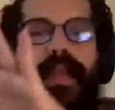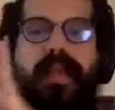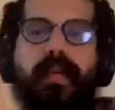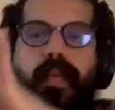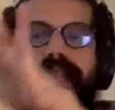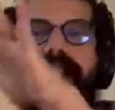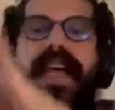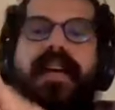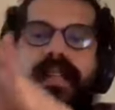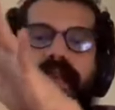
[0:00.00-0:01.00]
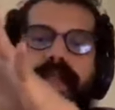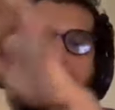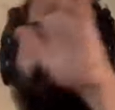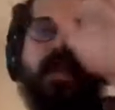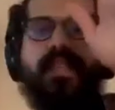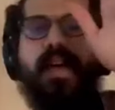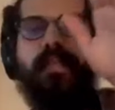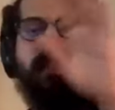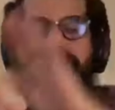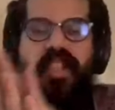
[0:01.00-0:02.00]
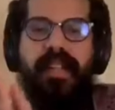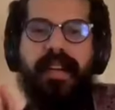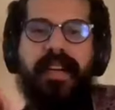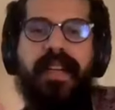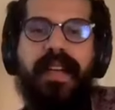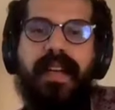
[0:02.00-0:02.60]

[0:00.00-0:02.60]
we layer those maps on top of each other.